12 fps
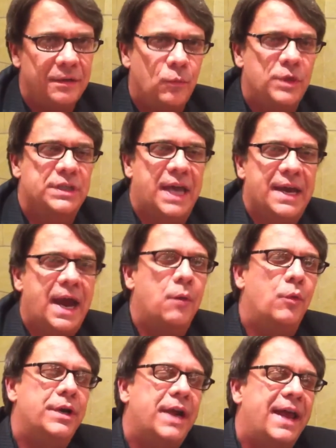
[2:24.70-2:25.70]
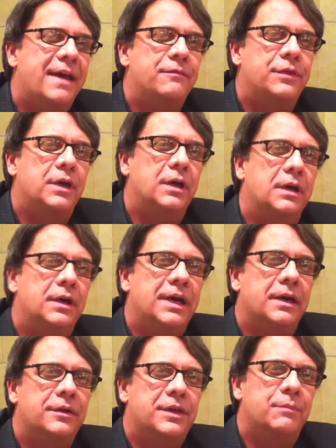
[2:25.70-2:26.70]
once again, I wouldn't have the
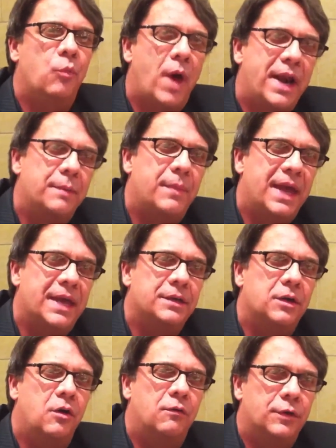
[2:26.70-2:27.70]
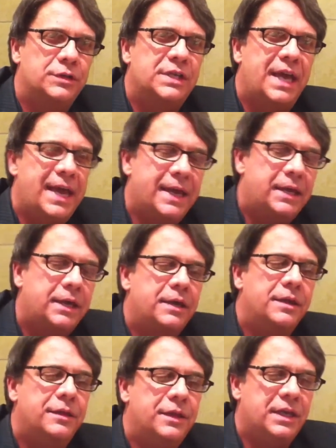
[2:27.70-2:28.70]
wedding band overtake
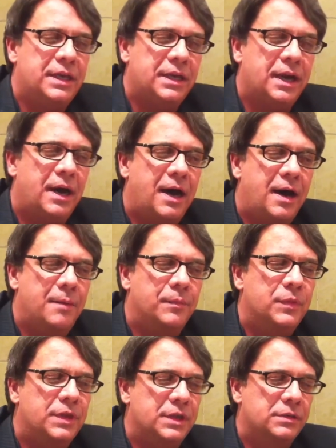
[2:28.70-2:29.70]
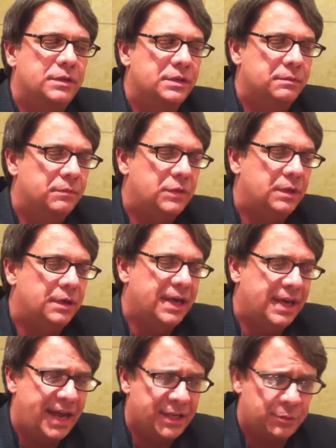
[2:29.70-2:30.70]
the
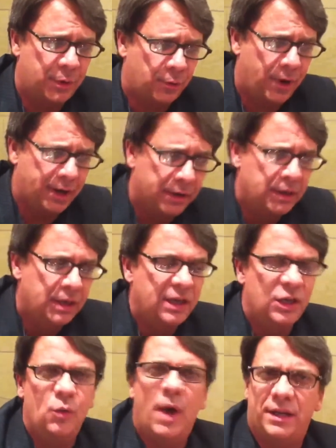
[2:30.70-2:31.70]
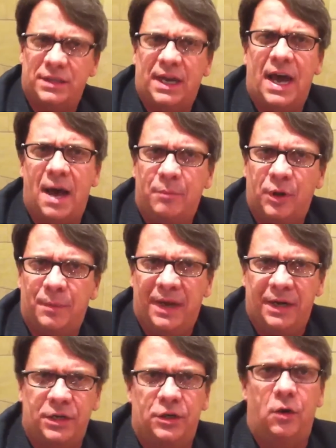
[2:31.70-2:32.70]
engagement ring. You want it to
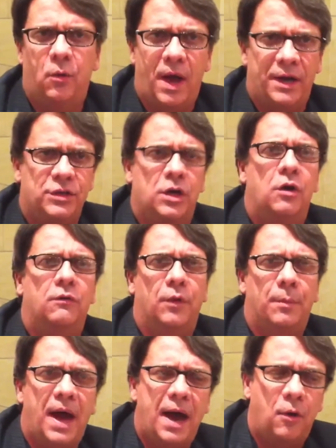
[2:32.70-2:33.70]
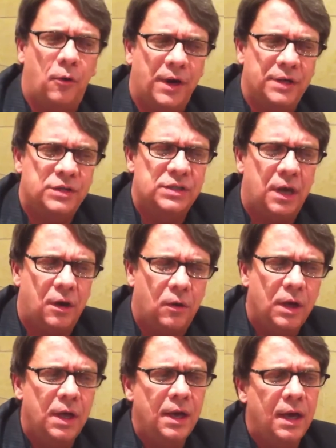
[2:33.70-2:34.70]
complement it. You don't want it to overpower it.
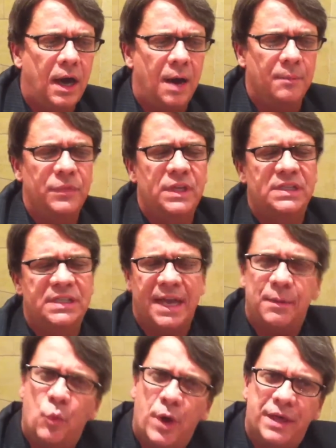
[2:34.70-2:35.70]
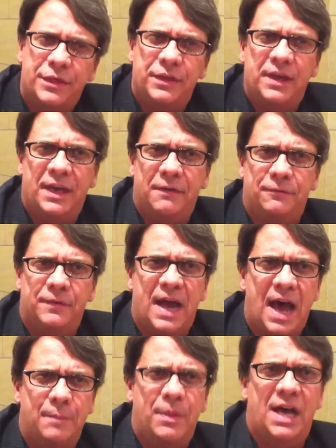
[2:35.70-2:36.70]
So the same width, if
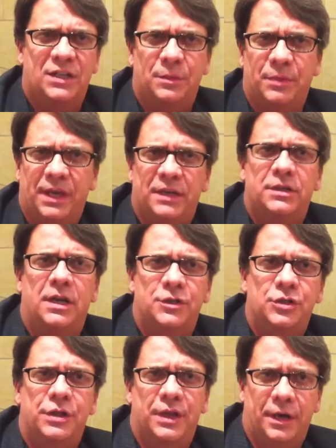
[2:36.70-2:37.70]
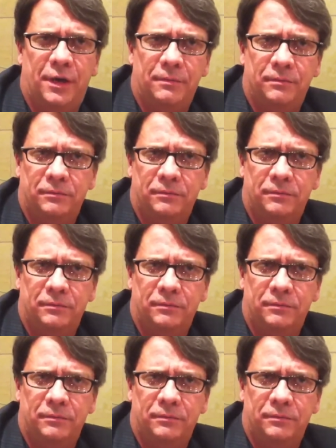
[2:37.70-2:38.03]
not possibly a touch thinner.